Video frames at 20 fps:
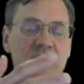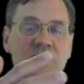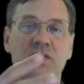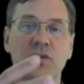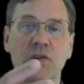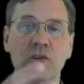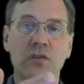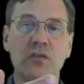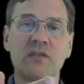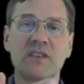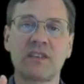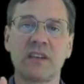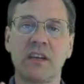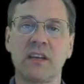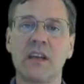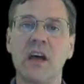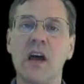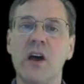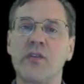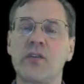to
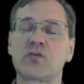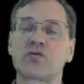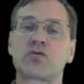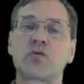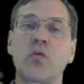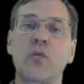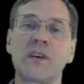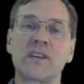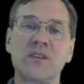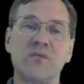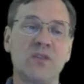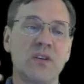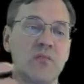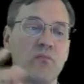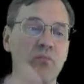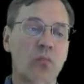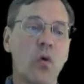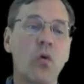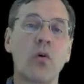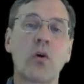leucine, there's going to be
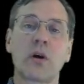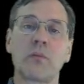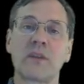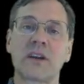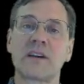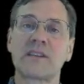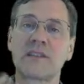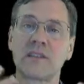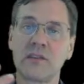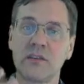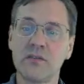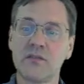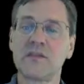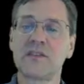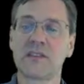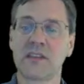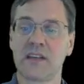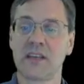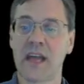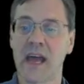more because
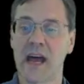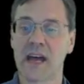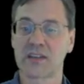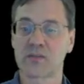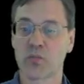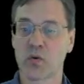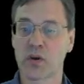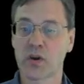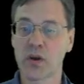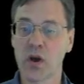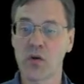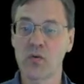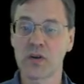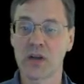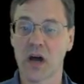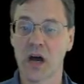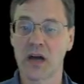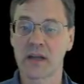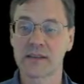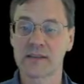leucine has more
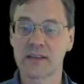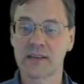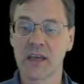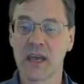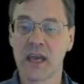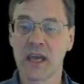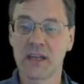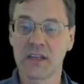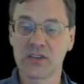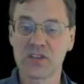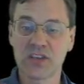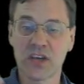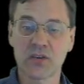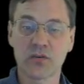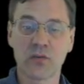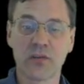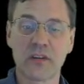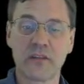codons. And in general, the